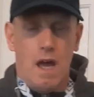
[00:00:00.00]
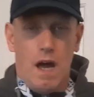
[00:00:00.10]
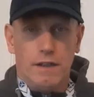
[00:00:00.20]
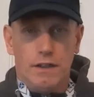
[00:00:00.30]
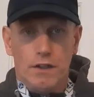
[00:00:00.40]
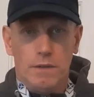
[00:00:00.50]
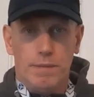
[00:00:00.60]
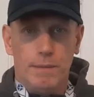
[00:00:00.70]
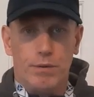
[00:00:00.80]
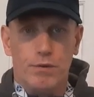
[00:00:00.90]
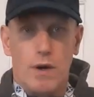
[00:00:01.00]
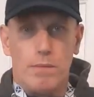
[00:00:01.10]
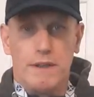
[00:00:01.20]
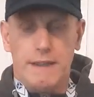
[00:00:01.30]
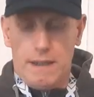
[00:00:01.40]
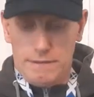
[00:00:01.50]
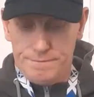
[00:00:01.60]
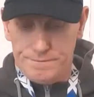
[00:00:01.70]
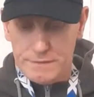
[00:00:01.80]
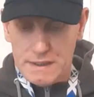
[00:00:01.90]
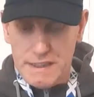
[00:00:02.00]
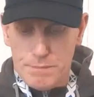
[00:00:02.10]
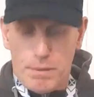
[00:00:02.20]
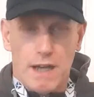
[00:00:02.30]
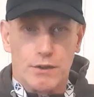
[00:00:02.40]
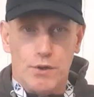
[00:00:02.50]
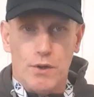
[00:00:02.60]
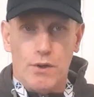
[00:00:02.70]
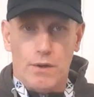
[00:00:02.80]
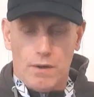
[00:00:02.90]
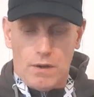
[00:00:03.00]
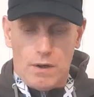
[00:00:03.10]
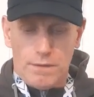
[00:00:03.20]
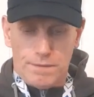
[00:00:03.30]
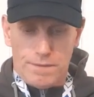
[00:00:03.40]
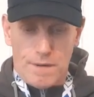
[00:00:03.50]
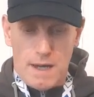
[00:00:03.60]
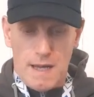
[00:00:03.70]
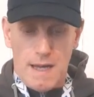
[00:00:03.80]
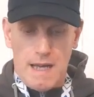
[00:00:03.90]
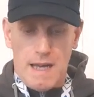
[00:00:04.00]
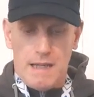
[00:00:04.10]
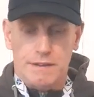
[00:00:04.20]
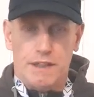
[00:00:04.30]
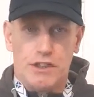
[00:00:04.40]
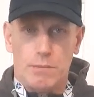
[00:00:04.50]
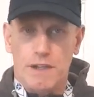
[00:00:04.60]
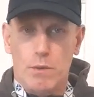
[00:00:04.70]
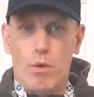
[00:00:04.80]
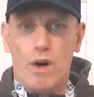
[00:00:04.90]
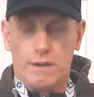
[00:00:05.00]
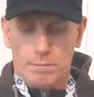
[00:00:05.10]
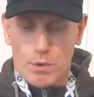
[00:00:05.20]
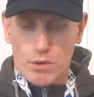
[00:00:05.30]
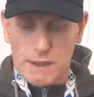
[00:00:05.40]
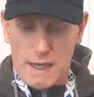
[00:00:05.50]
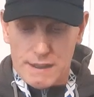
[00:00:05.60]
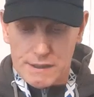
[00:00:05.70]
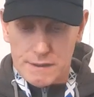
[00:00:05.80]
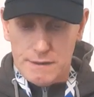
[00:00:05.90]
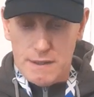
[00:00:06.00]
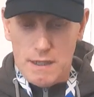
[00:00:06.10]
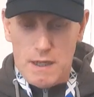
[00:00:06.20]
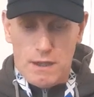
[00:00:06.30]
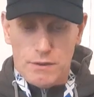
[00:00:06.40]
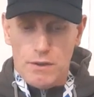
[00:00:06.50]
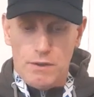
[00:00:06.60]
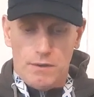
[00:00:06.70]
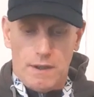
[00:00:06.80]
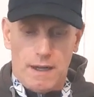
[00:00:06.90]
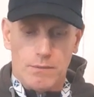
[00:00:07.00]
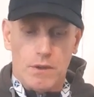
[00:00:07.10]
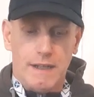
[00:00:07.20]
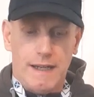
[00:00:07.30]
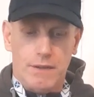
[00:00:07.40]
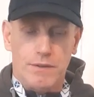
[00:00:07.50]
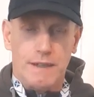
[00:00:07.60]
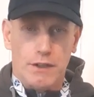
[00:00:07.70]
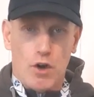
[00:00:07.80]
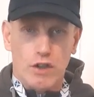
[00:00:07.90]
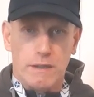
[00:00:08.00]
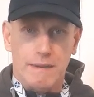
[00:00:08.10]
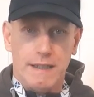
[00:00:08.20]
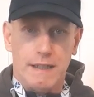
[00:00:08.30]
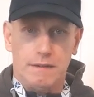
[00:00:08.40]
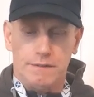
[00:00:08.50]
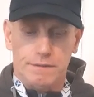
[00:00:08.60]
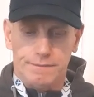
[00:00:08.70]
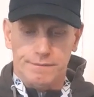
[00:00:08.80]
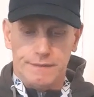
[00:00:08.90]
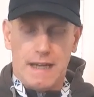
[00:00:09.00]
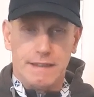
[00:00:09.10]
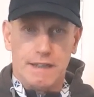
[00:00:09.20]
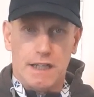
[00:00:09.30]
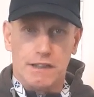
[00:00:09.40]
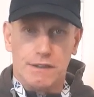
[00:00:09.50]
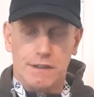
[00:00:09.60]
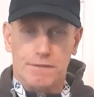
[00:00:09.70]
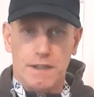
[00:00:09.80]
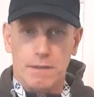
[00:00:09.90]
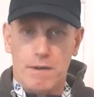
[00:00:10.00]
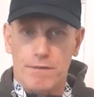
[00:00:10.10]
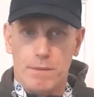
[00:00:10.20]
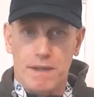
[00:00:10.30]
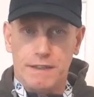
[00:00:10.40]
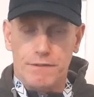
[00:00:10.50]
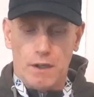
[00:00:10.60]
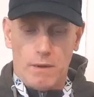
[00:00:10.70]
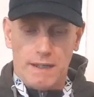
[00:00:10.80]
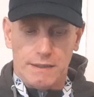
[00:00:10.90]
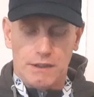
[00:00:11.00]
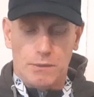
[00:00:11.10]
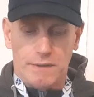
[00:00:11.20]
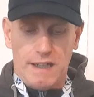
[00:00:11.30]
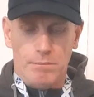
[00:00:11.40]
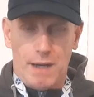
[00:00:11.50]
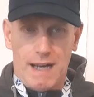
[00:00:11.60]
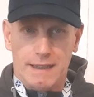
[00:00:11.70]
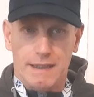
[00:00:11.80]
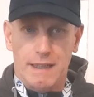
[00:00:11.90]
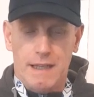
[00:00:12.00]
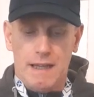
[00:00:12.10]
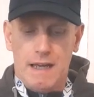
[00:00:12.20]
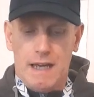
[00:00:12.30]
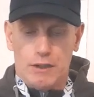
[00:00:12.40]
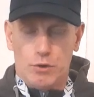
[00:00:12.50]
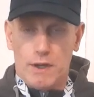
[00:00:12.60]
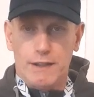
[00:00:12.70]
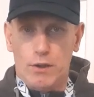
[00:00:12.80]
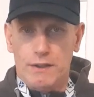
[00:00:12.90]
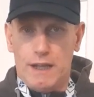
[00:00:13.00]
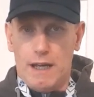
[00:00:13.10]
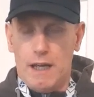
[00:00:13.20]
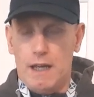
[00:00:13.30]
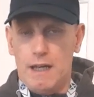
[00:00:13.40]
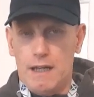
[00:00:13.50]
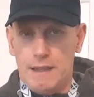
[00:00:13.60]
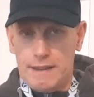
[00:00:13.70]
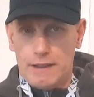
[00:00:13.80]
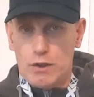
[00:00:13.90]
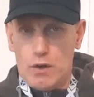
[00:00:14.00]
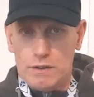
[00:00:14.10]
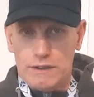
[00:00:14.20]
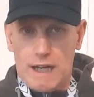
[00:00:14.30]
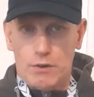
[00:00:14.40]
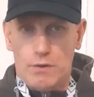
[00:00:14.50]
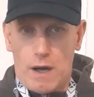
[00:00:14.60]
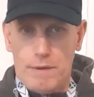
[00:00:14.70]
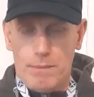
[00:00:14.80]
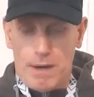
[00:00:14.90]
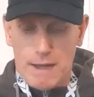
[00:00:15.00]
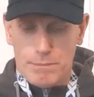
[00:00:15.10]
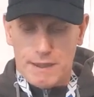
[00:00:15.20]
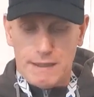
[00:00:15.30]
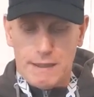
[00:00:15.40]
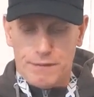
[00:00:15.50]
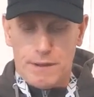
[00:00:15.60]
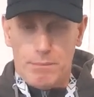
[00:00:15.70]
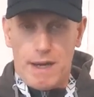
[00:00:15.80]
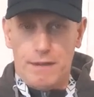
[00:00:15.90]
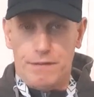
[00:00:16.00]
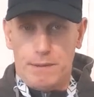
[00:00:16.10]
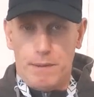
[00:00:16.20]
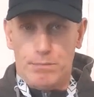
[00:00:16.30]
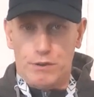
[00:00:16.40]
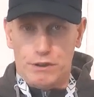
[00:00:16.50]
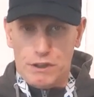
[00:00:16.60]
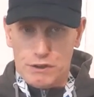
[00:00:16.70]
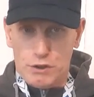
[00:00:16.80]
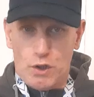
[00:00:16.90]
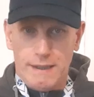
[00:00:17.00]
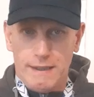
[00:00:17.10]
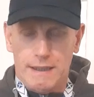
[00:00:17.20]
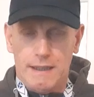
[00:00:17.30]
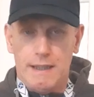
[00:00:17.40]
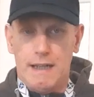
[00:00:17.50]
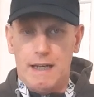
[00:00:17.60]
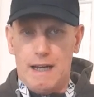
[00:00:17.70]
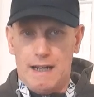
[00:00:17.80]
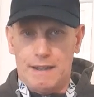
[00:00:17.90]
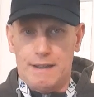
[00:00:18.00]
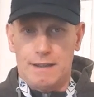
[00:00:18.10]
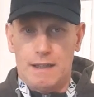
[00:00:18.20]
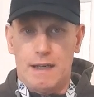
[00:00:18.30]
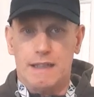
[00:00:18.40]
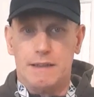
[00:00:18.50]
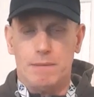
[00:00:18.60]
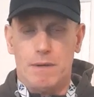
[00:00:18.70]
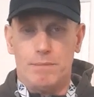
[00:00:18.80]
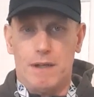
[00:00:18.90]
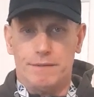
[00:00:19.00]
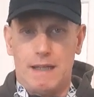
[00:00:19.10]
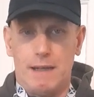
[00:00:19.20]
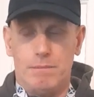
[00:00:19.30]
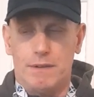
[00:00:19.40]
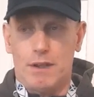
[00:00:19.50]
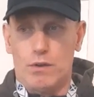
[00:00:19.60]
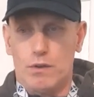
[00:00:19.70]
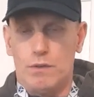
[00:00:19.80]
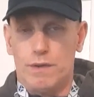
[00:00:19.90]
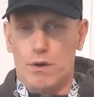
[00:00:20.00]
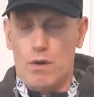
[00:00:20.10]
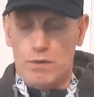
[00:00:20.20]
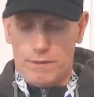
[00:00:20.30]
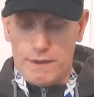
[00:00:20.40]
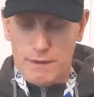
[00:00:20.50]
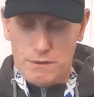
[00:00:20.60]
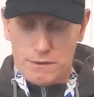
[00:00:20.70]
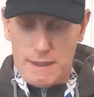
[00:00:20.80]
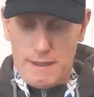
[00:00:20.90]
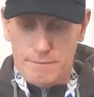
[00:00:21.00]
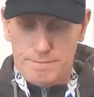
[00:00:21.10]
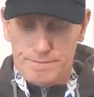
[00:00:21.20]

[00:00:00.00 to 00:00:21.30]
How you doing, people? Robert here. This is part 2 of the summary warrant process. Now, I'm going to read a document here that I did a freedom information request some time back. It's already on the TikTok channel a way back, but this is for the benefit of people who's just joined and hasn't maybe have time to look over all the videos, right?